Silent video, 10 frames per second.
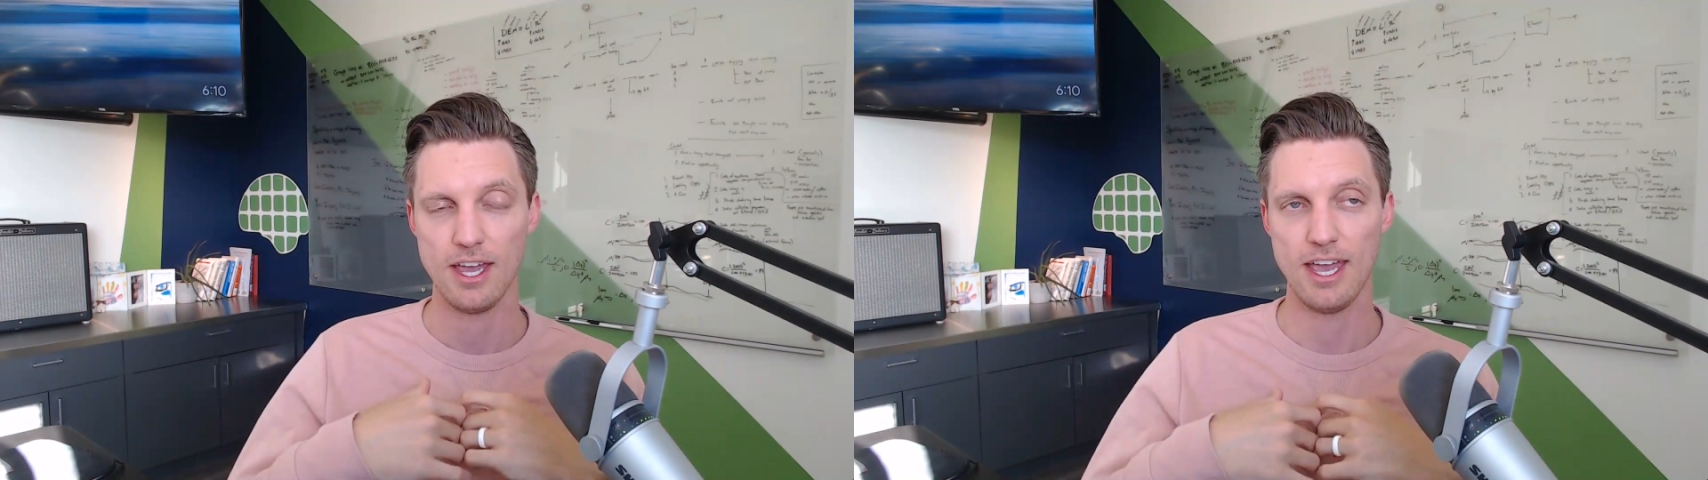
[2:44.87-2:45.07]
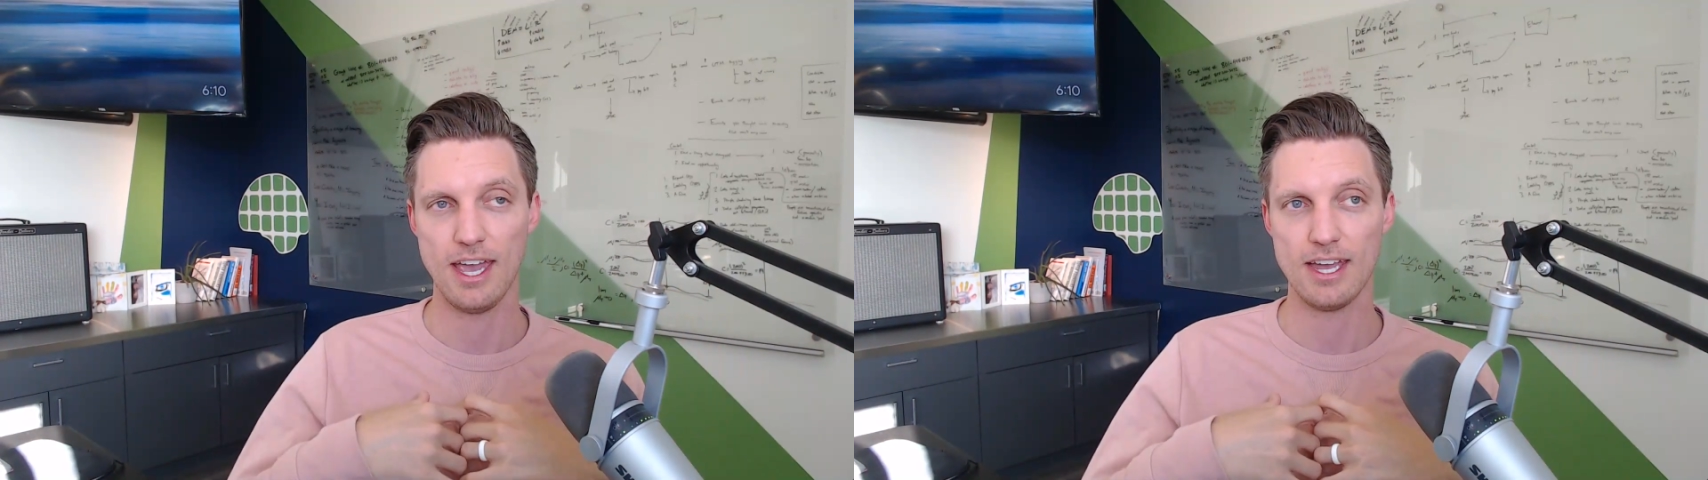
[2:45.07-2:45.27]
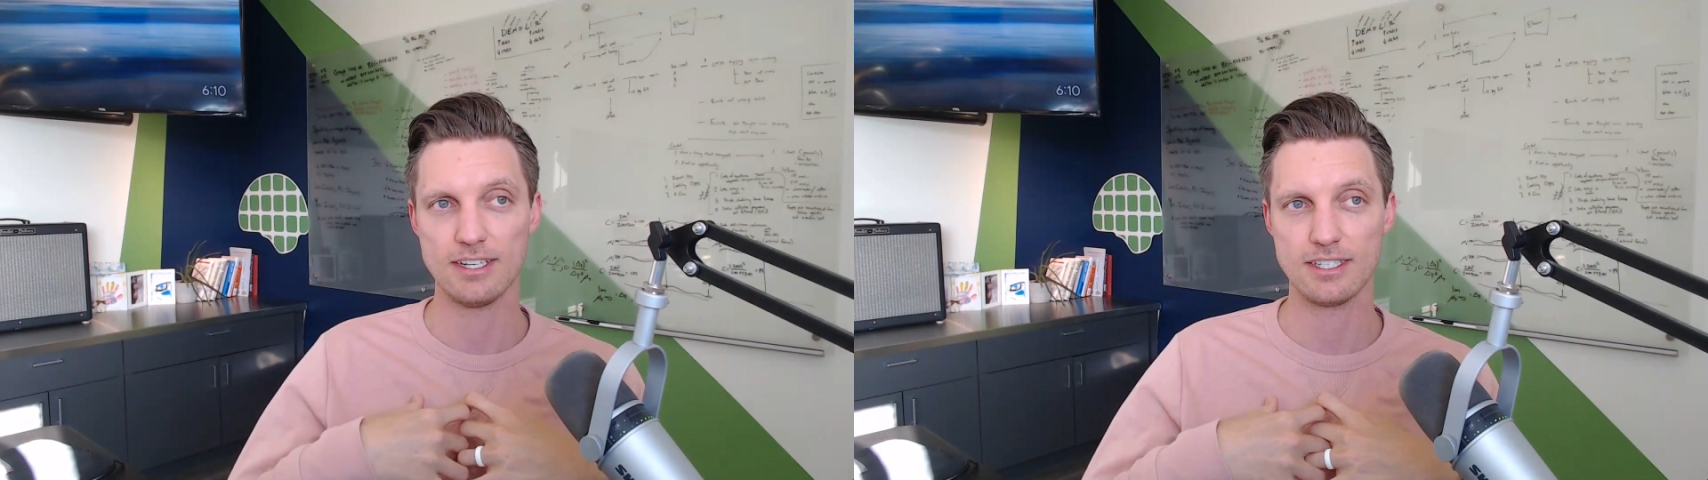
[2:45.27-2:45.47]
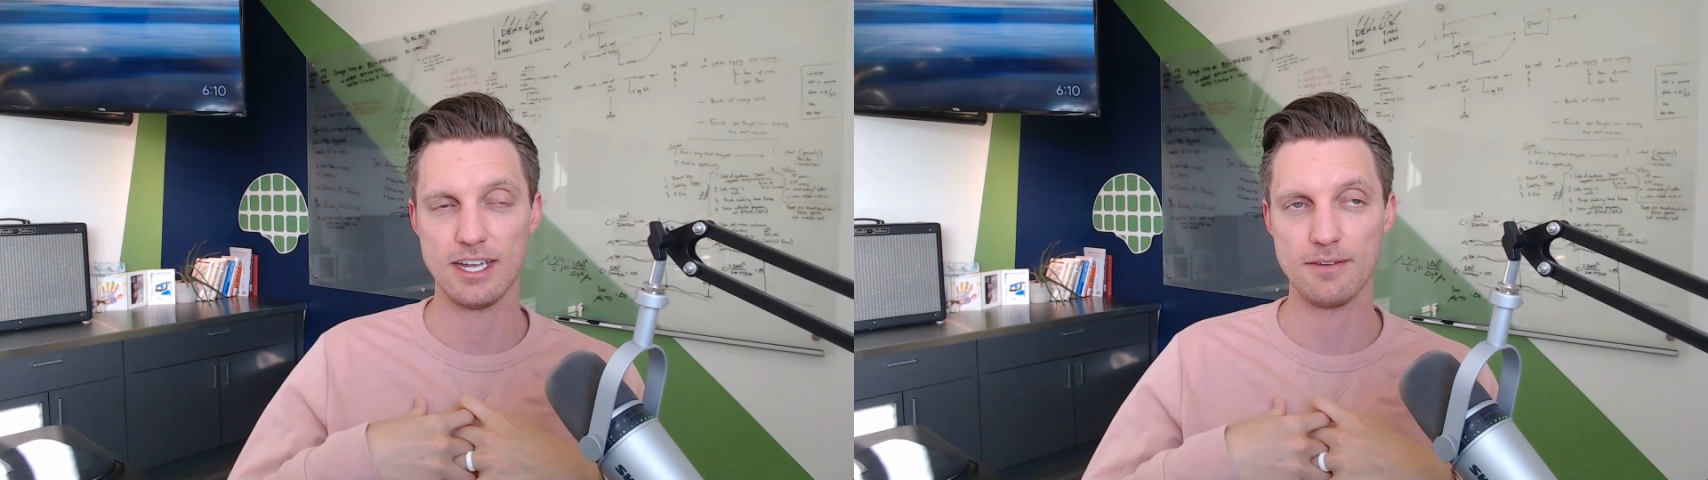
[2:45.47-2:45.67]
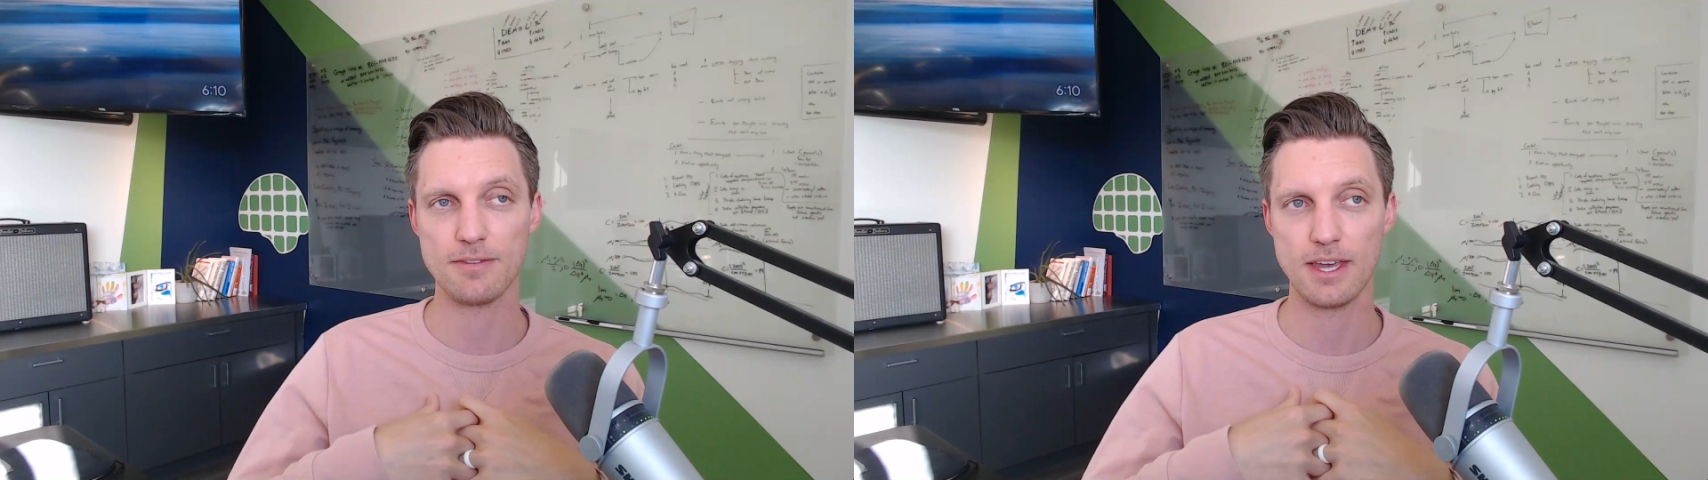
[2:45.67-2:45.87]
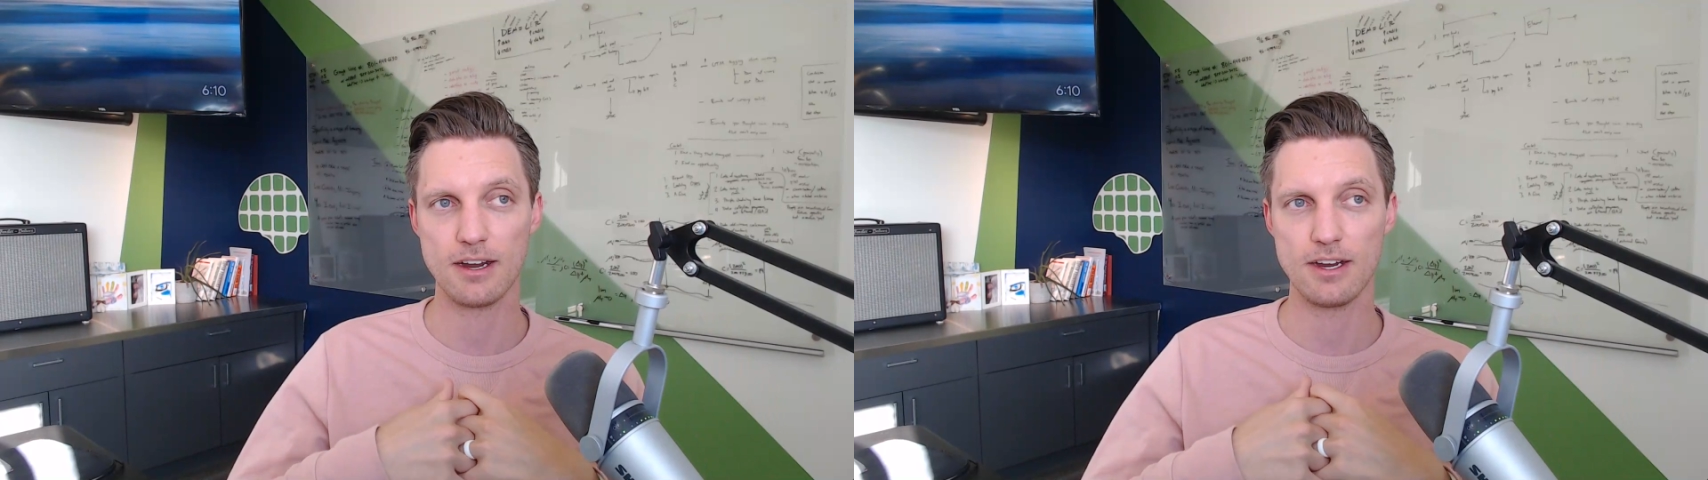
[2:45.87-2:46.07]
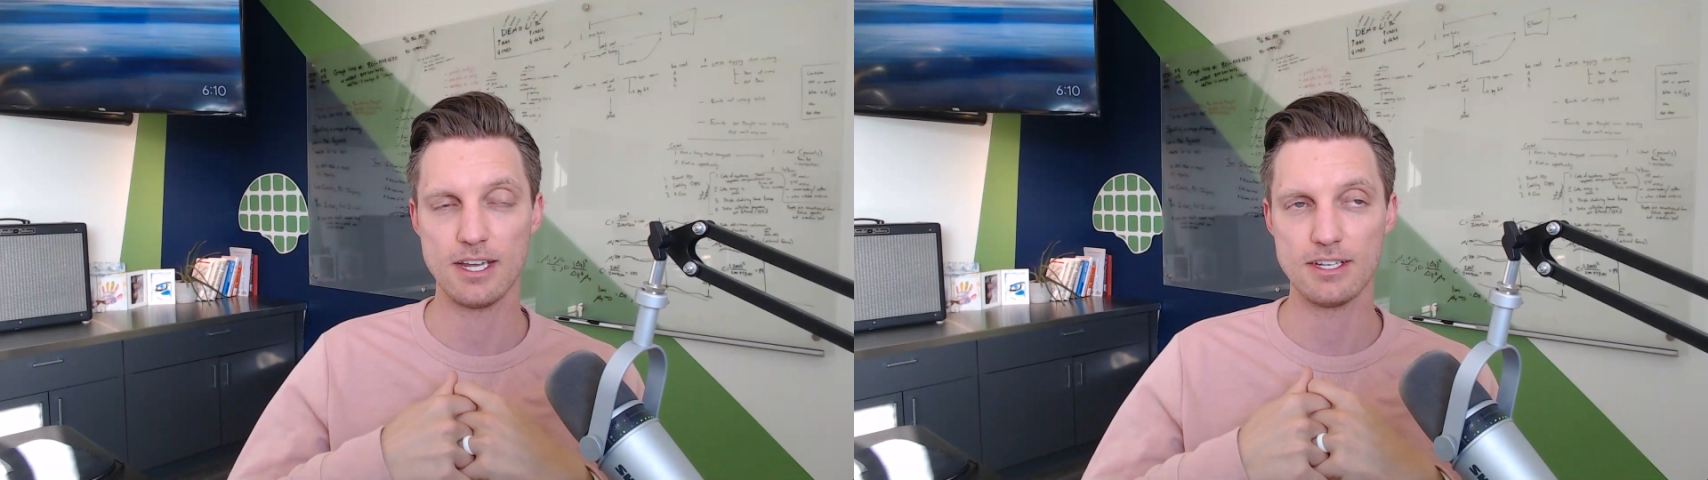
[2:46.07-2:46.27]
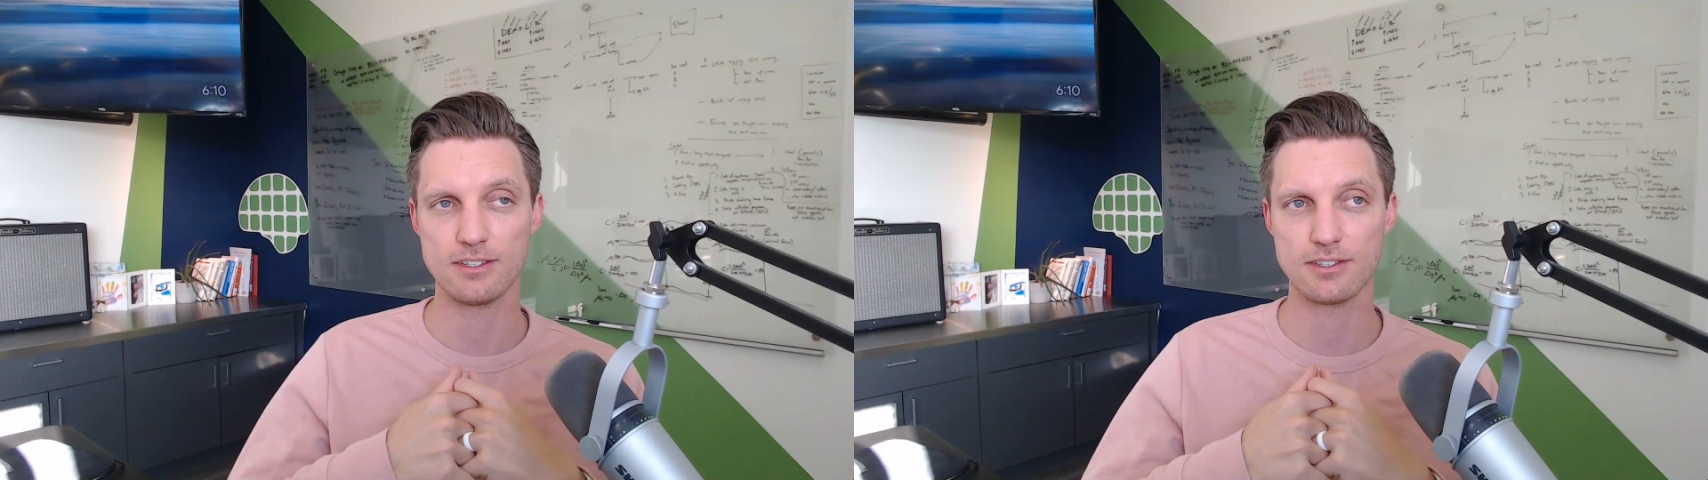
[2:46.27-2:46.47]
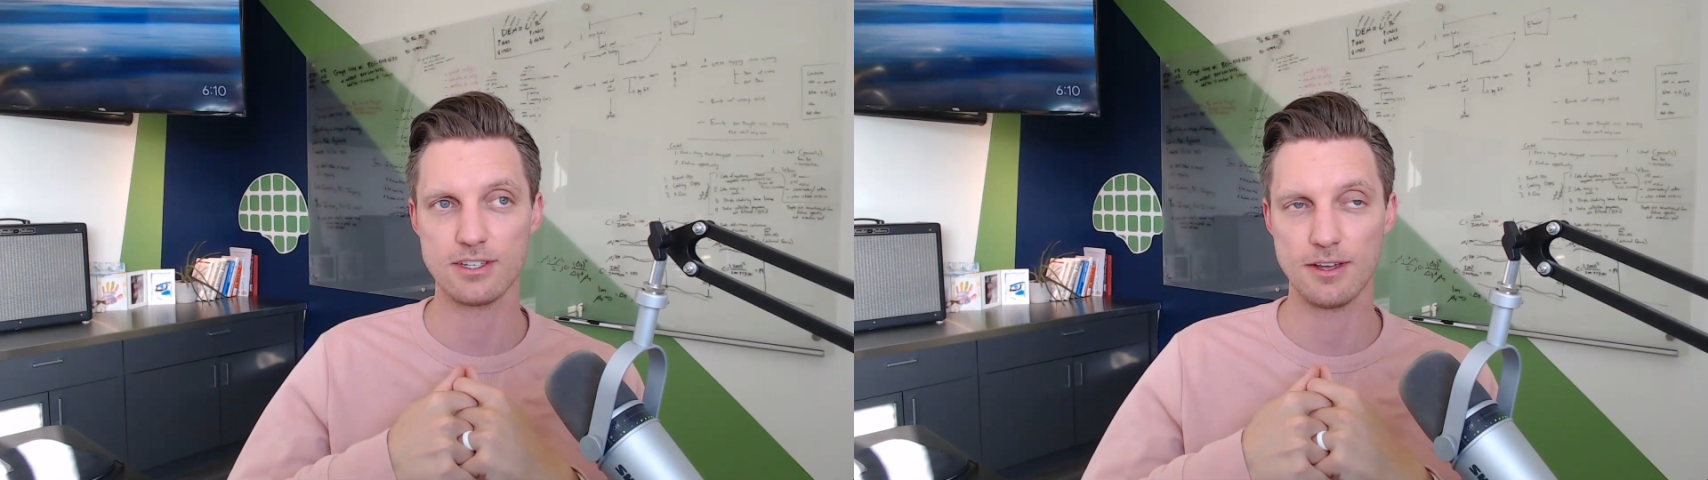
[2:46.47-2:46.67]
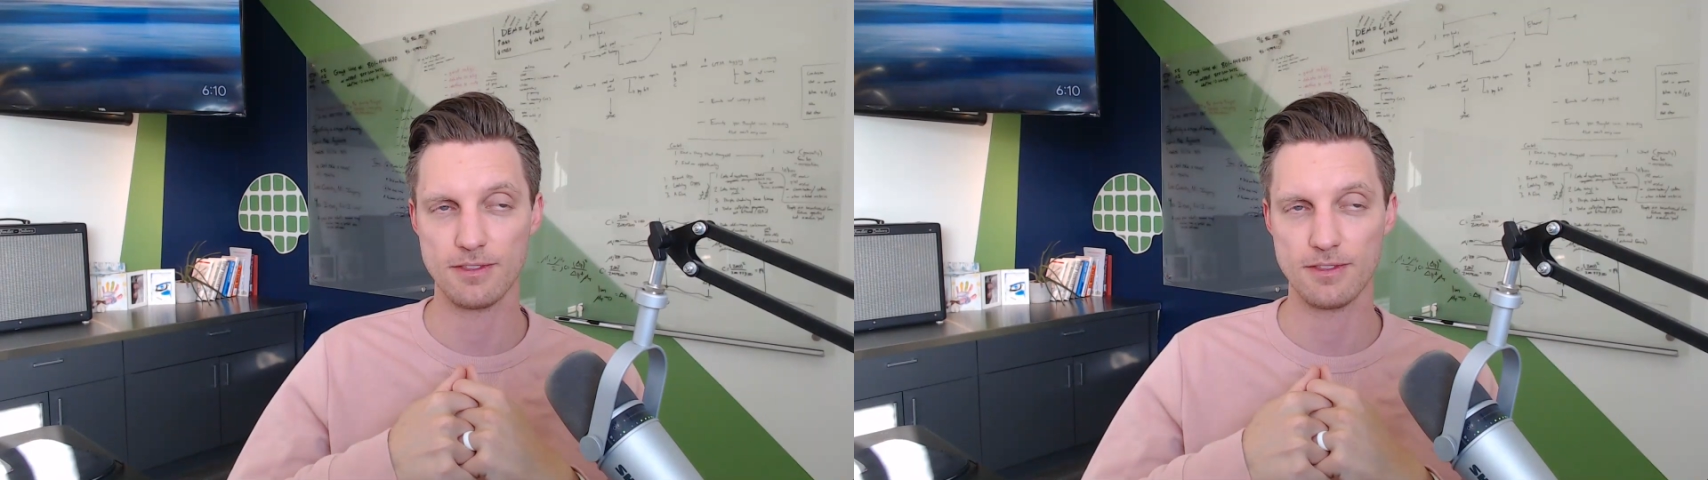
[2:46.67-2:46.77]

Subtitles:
And if there is